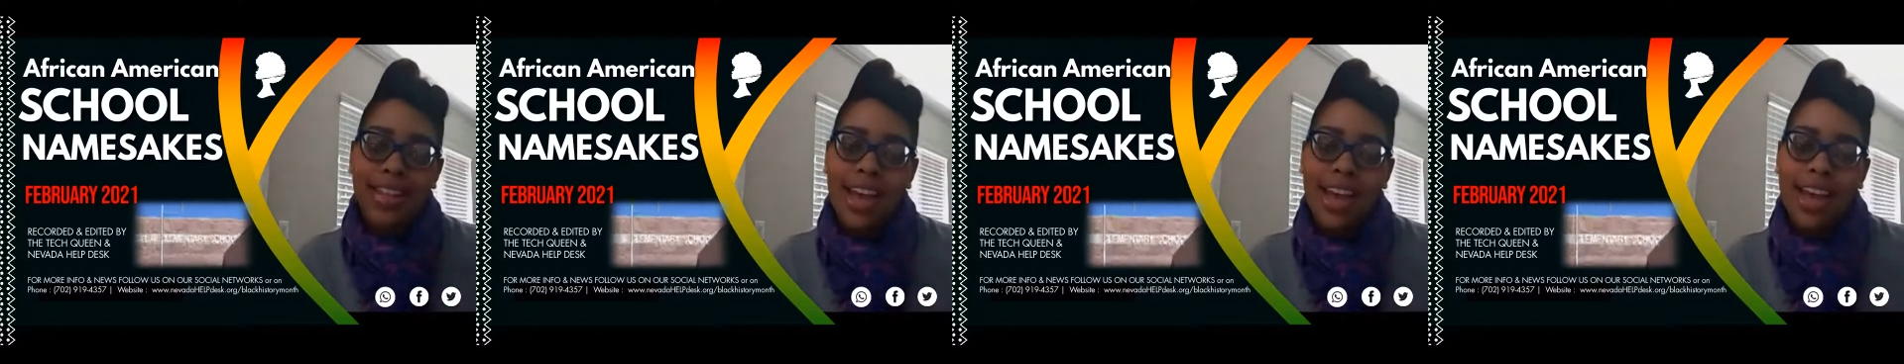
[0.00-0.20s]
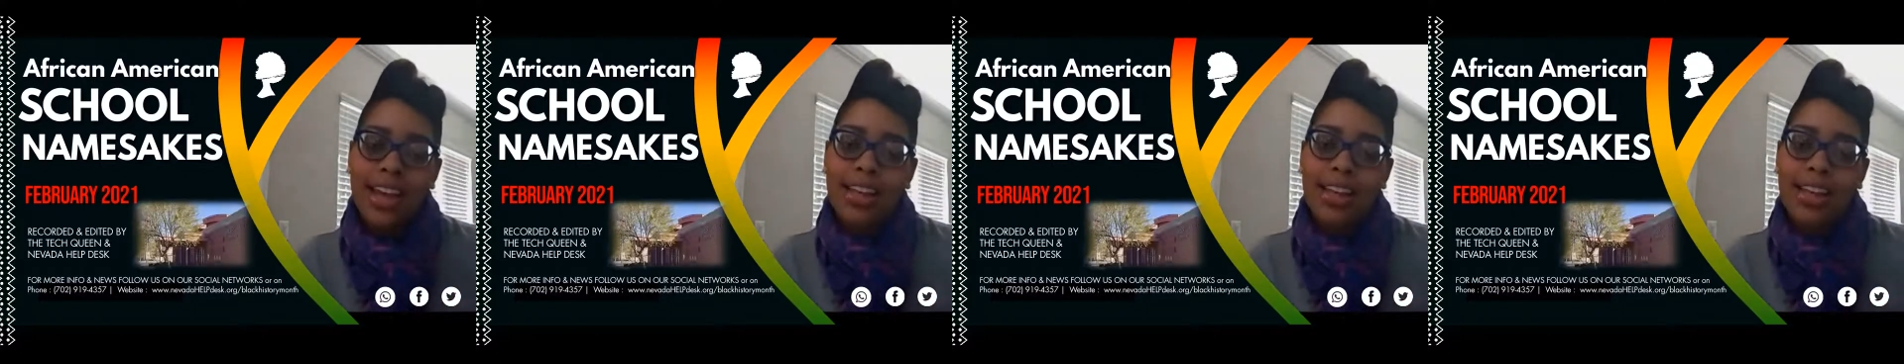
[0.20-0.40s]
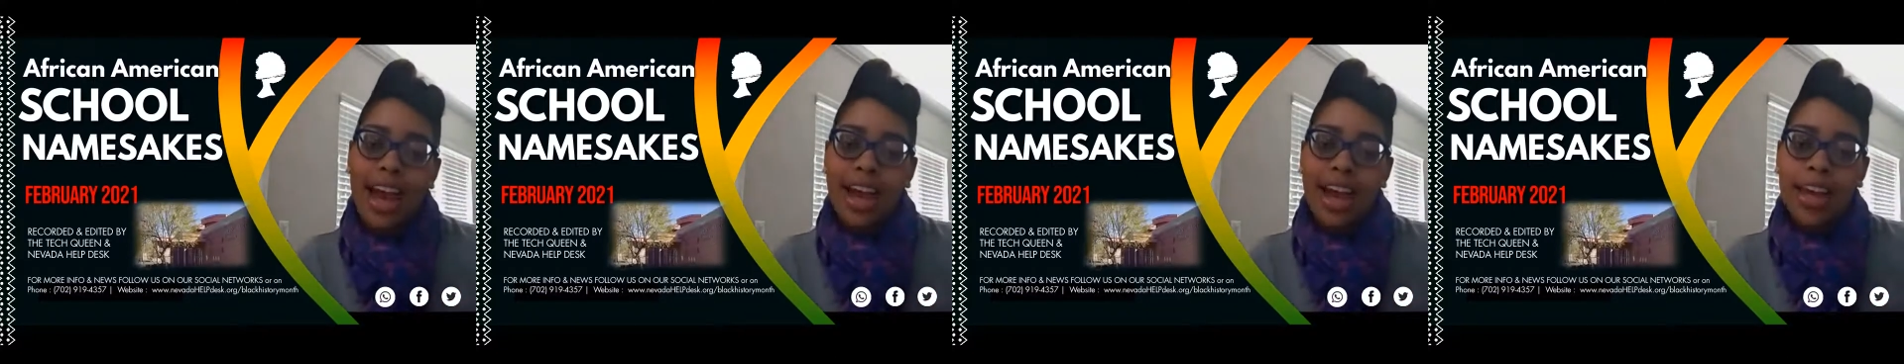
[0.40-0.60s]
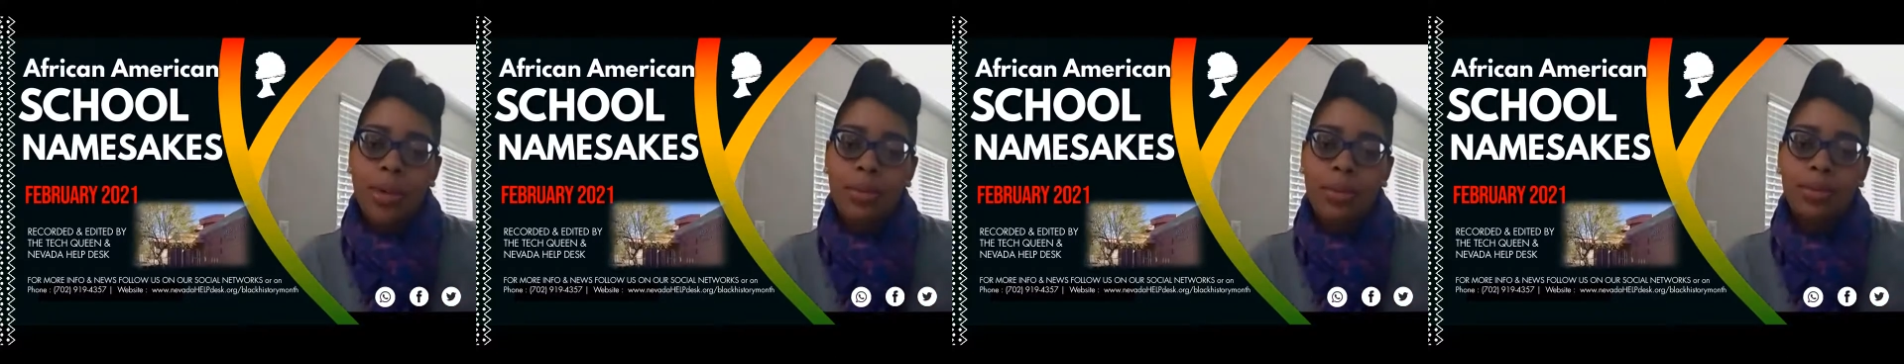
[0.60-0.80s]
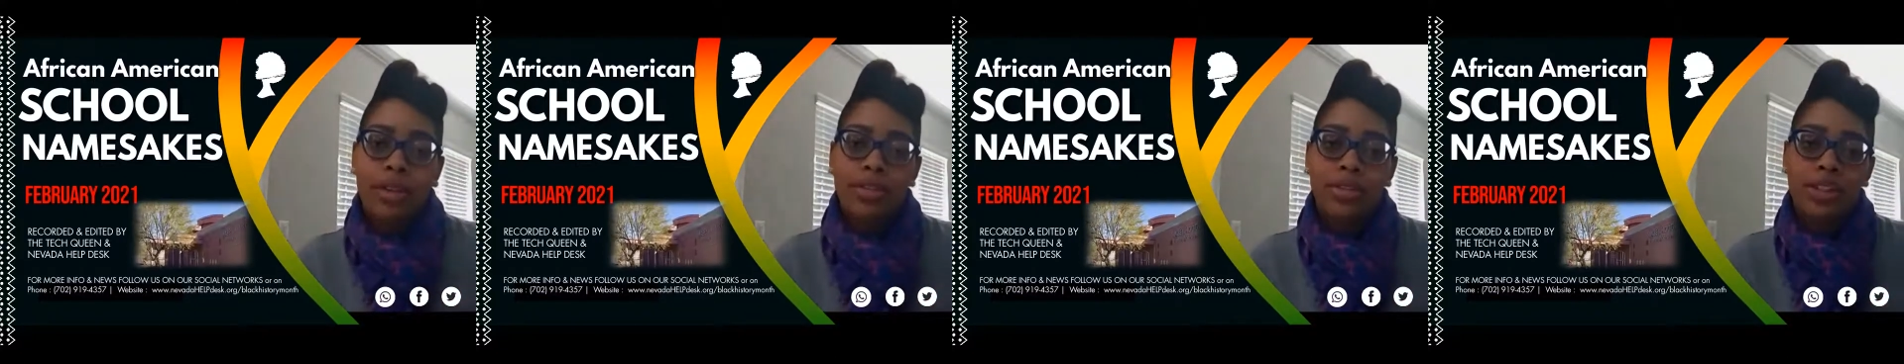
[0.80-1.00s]
and I am
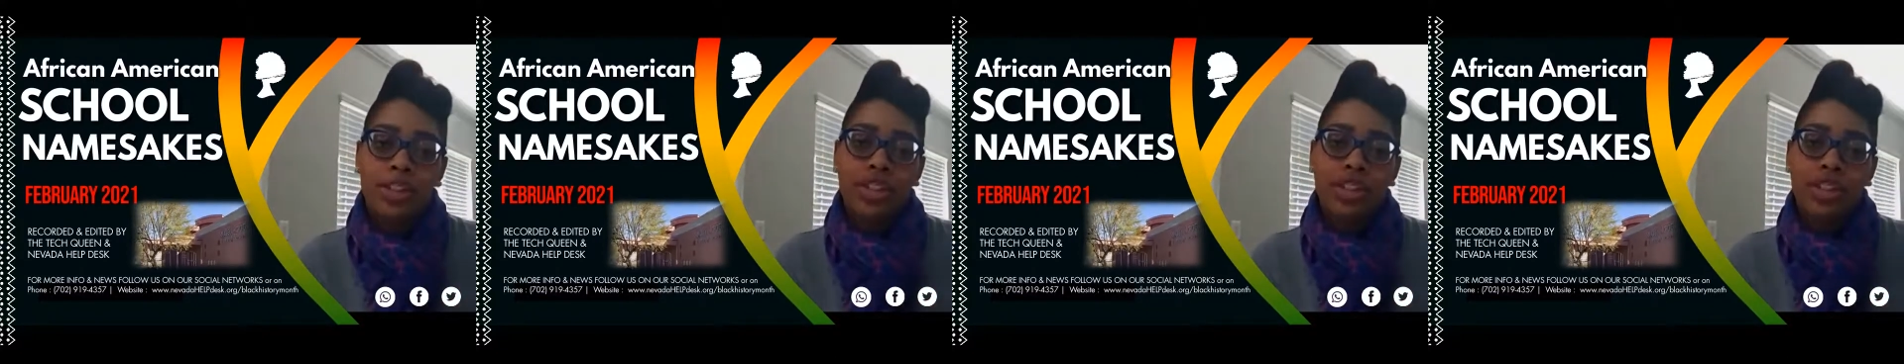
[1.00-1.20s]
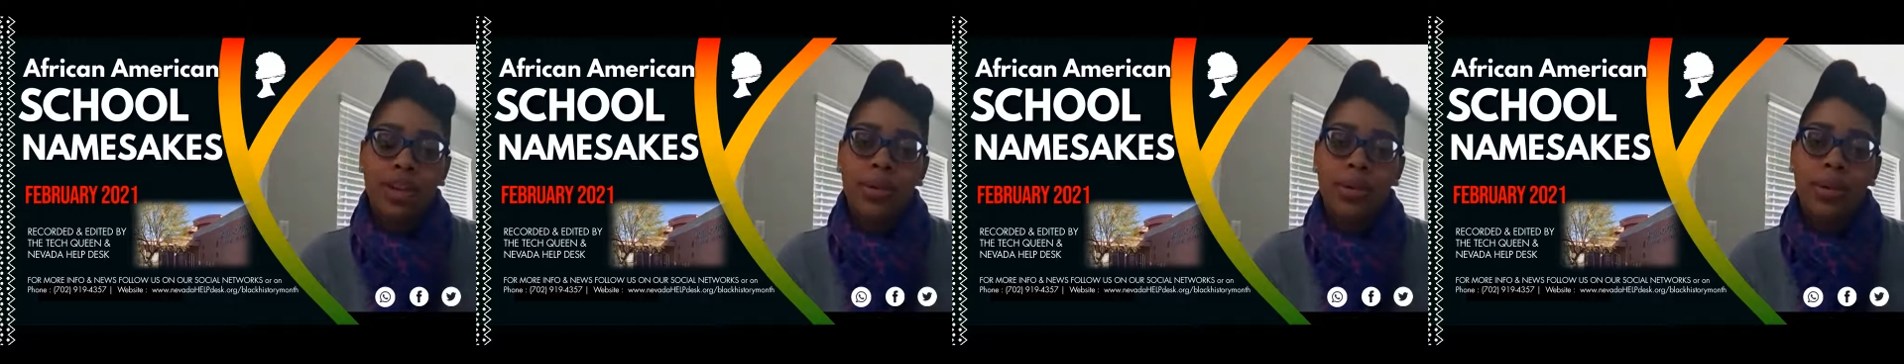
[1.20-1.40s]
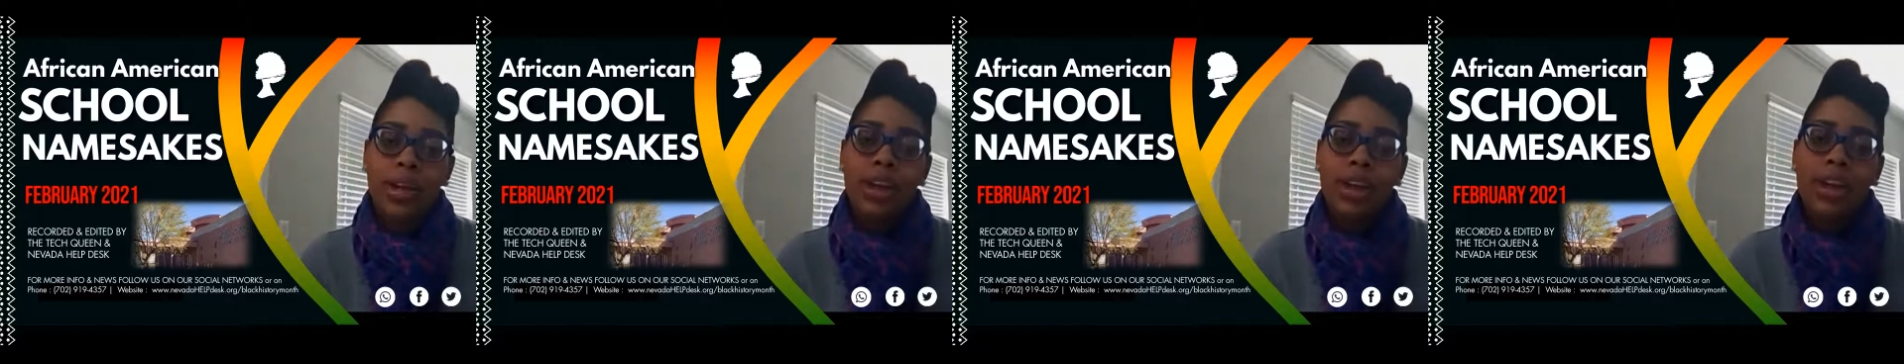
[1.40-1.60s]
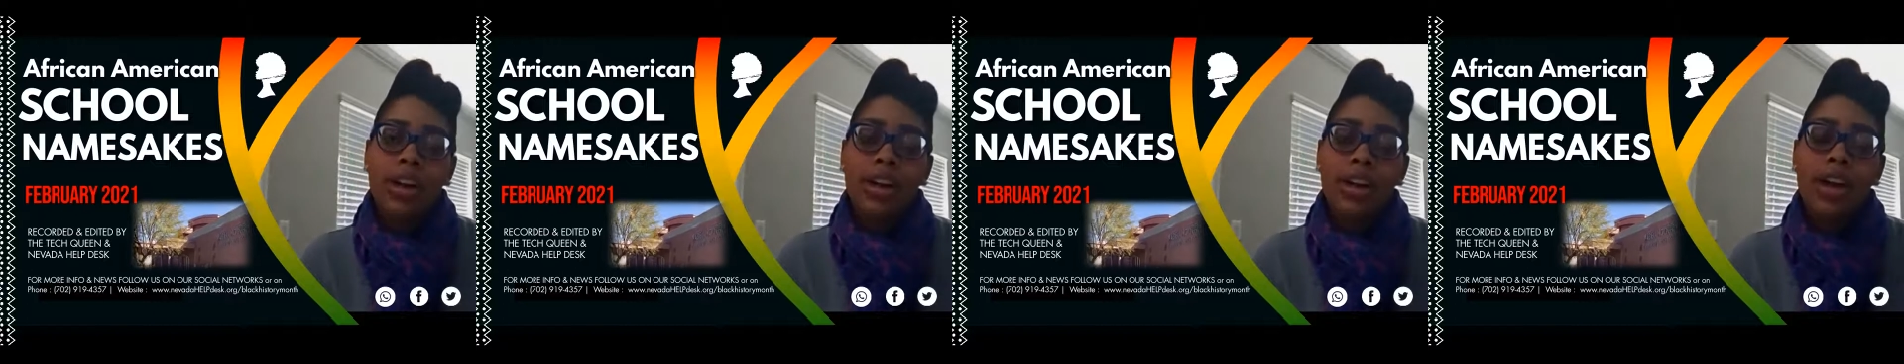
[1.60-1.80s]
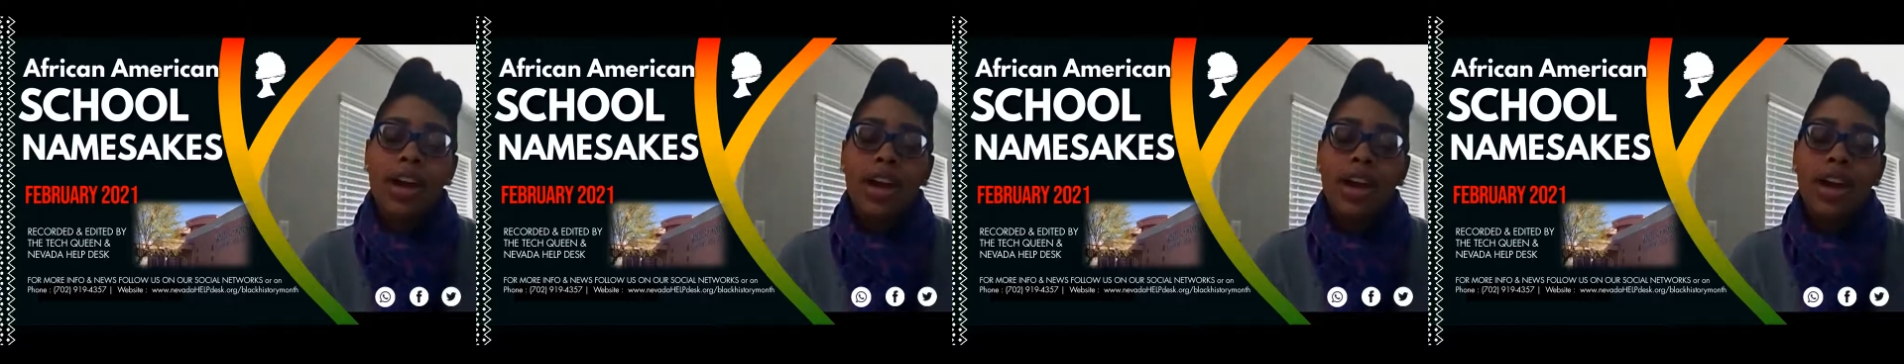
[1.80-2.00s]
privileged to be
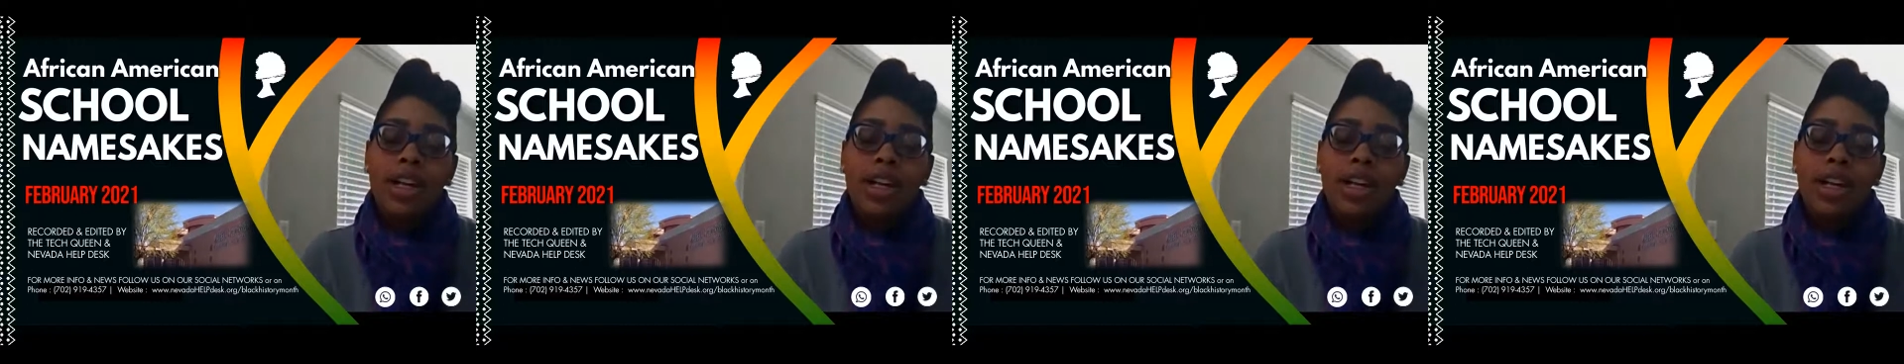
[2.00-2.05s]
here